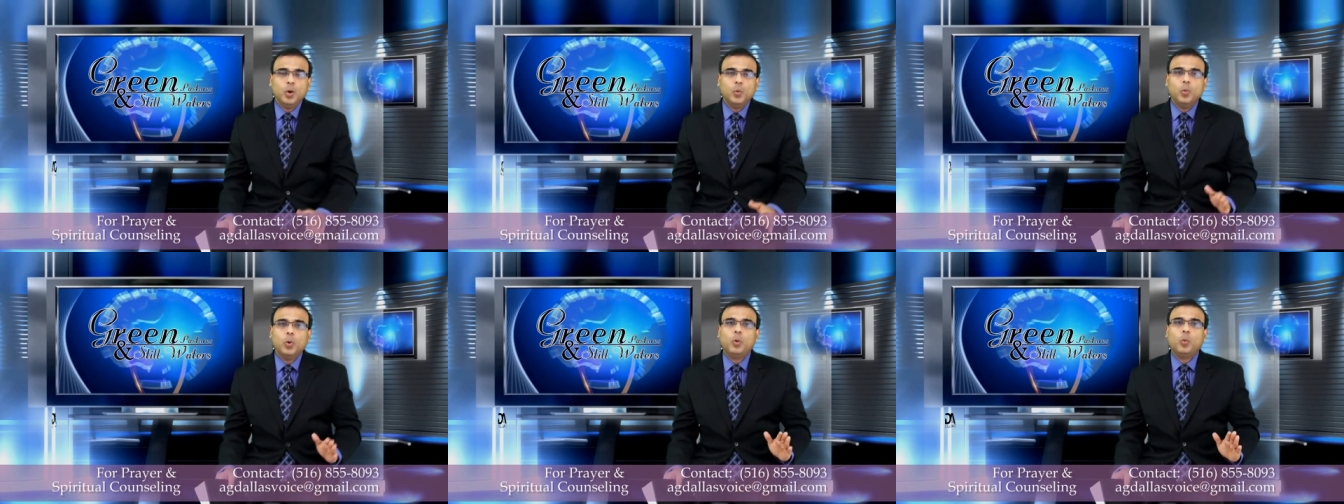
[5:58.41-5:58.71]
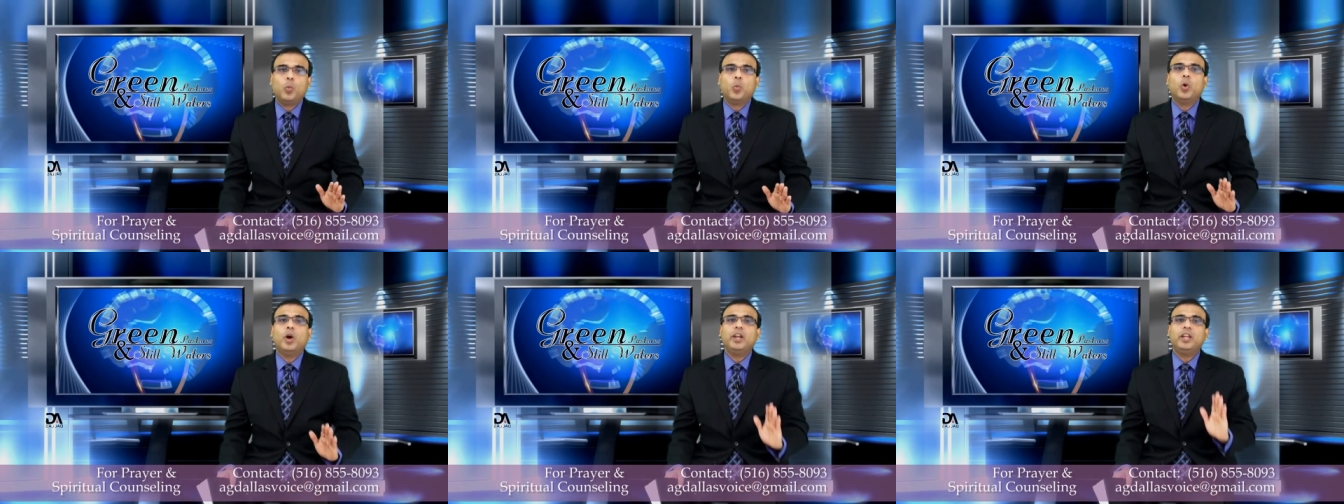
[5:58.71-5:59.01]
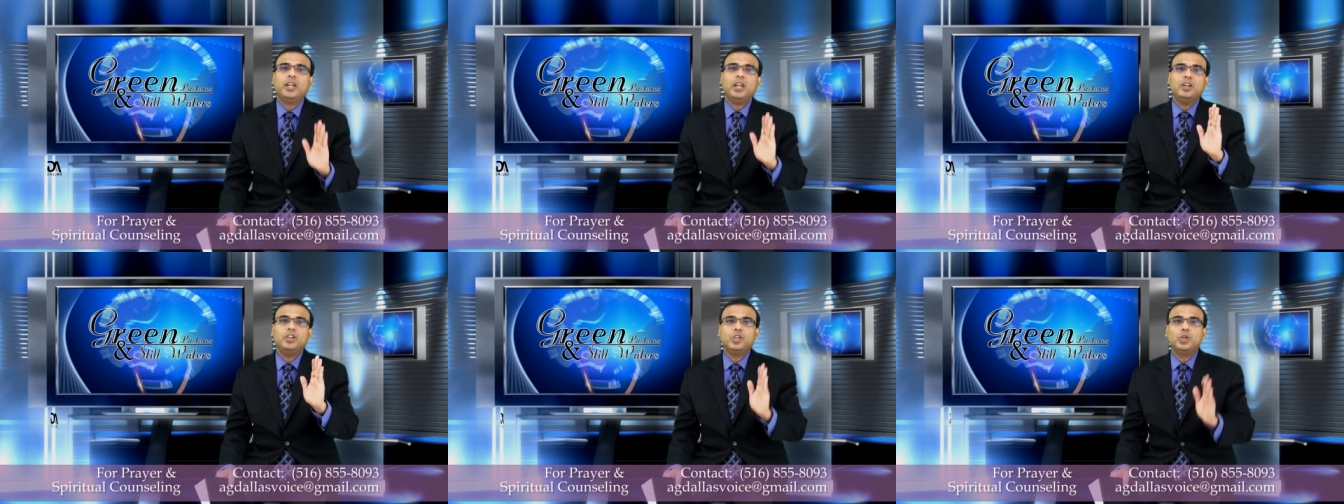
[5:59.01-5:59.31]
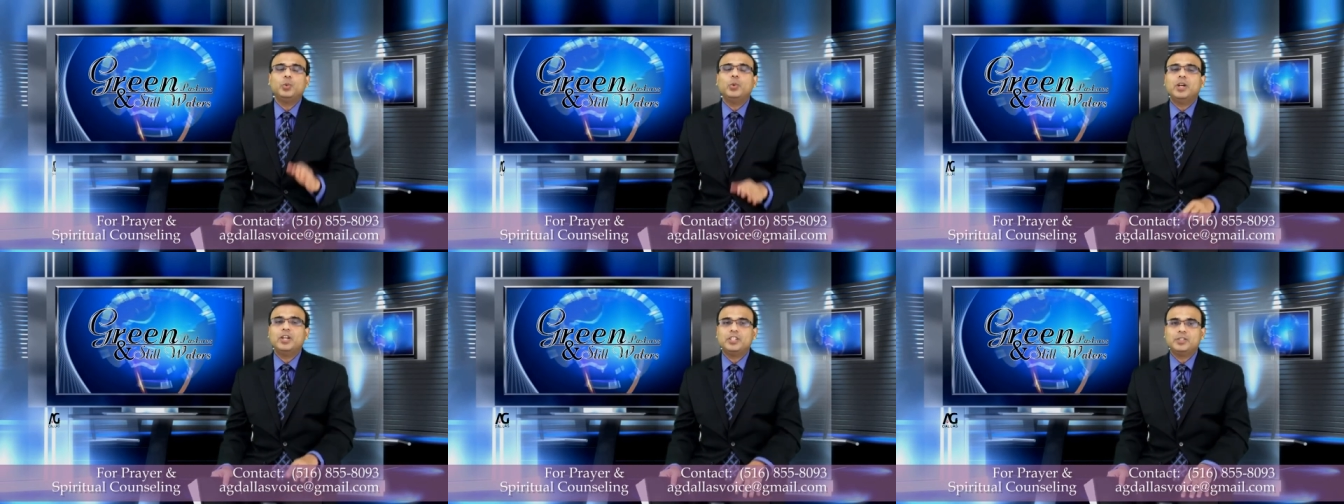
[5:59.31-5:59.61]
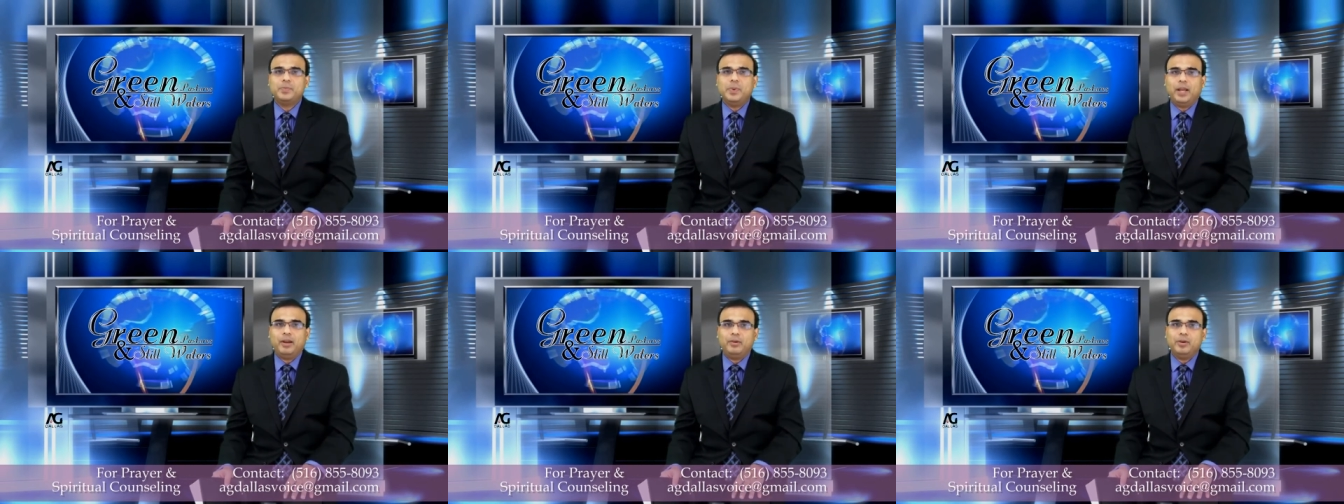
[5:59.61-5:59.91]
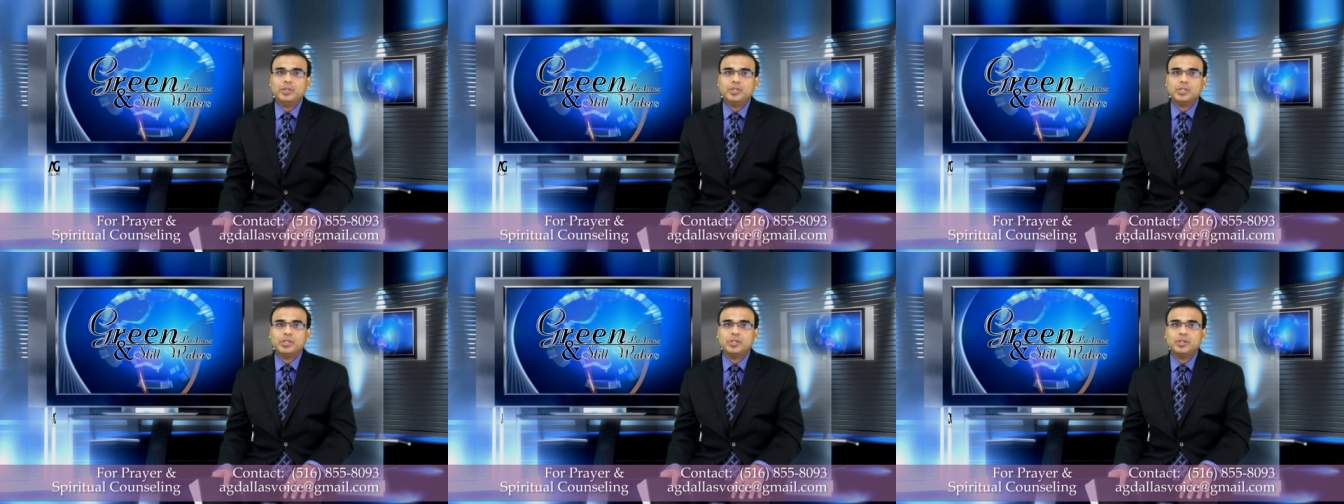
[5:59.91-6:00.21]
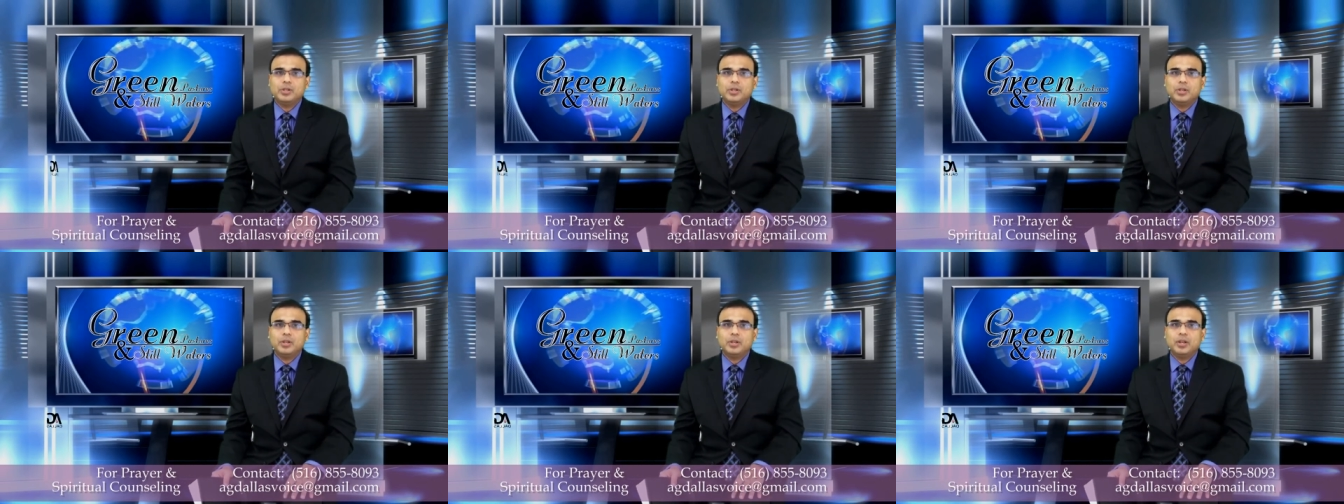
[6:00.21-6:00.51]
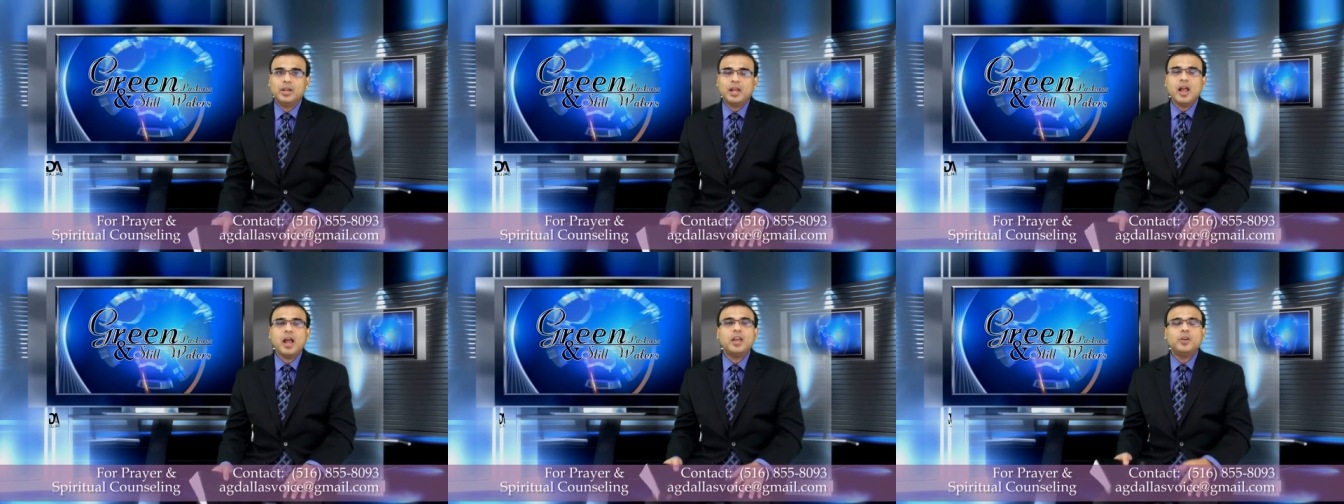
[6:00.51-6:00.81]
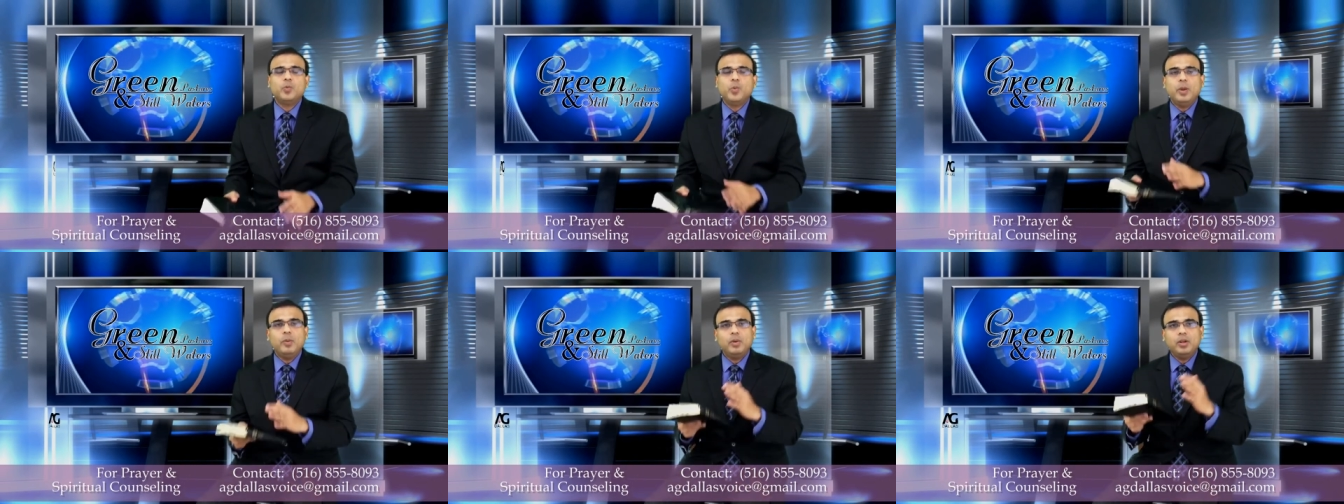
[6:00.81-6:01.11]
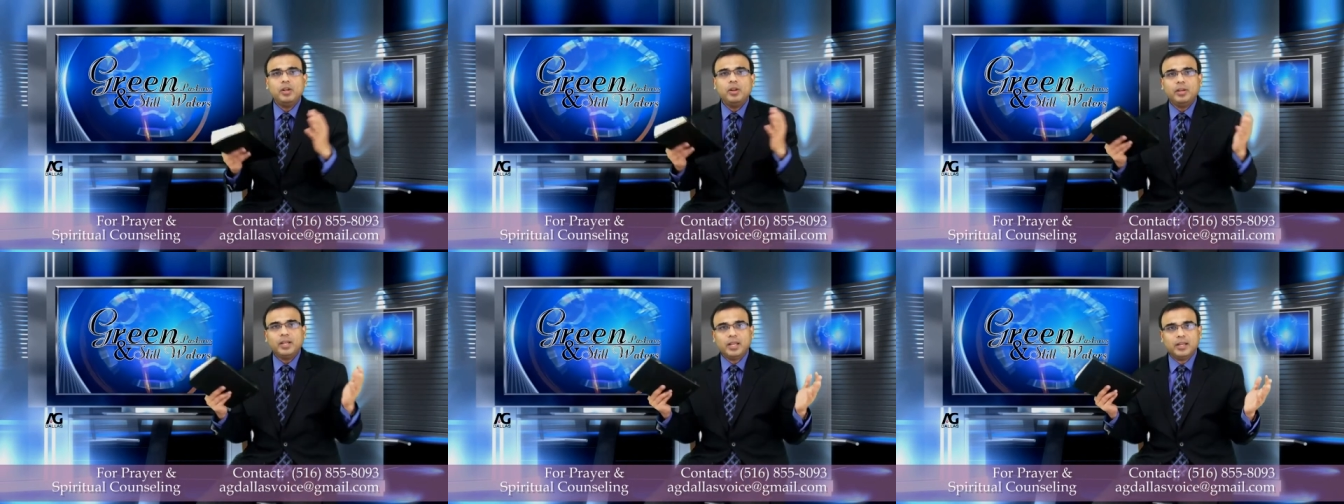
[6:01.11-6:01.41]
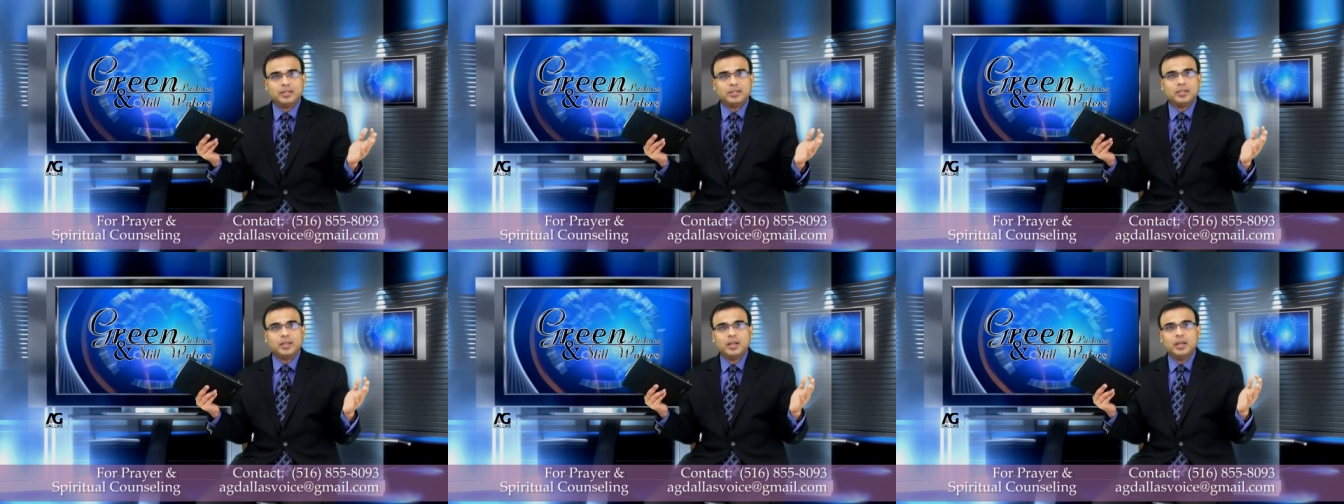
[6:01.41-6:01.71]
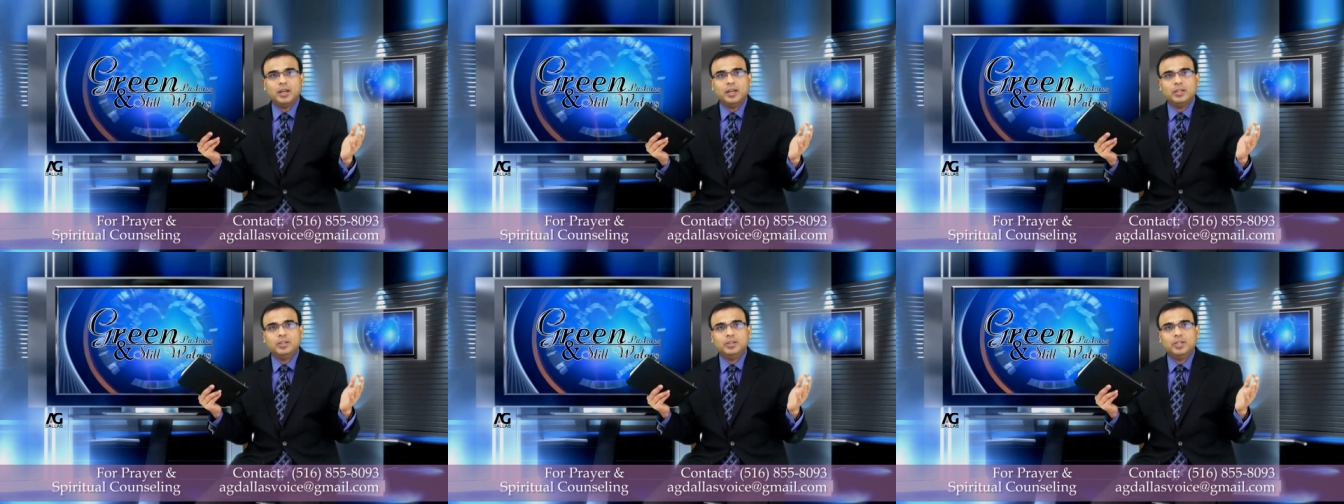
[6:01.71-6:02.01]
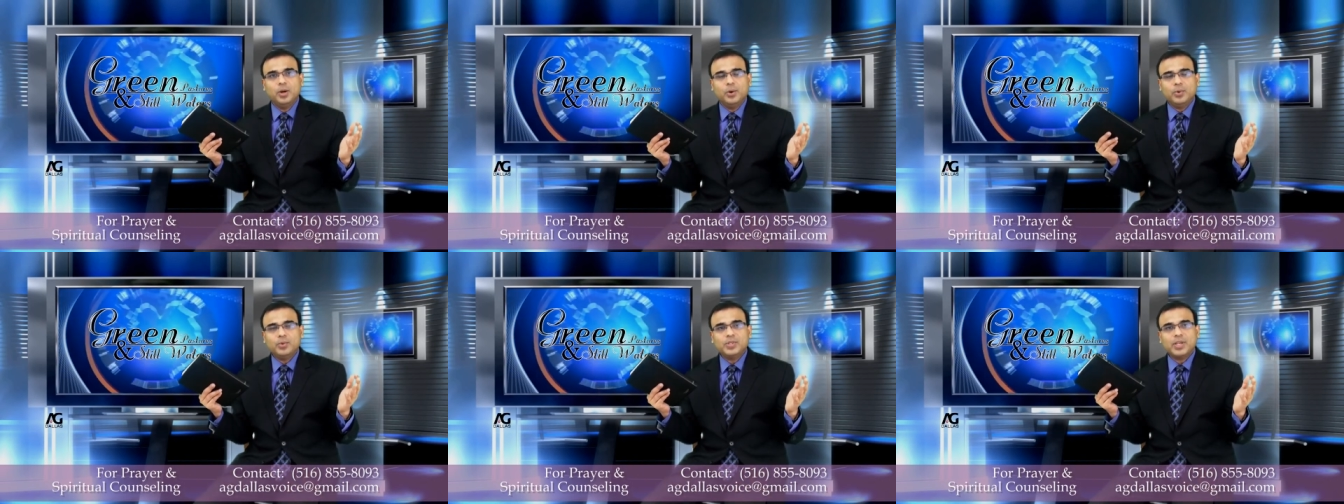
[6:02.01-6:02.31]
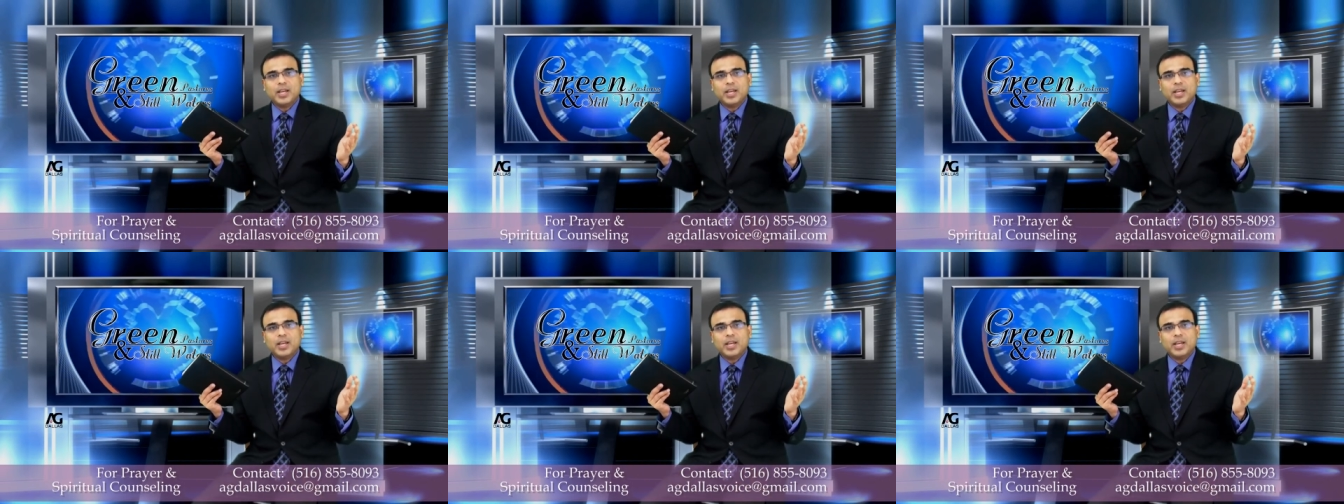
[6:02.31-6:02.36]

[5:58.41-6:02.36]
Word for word: we are working towards marriage. And we will look at those